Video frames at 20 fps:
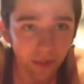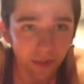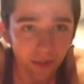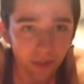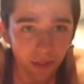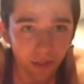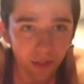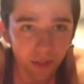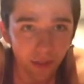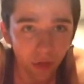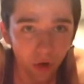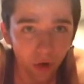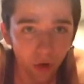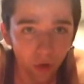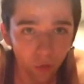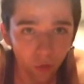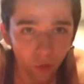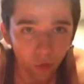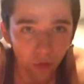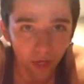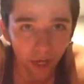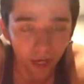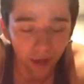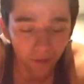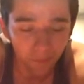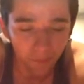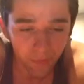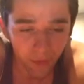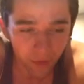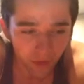It's just a home
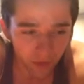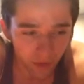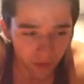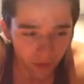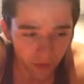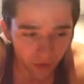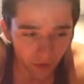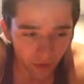workout it's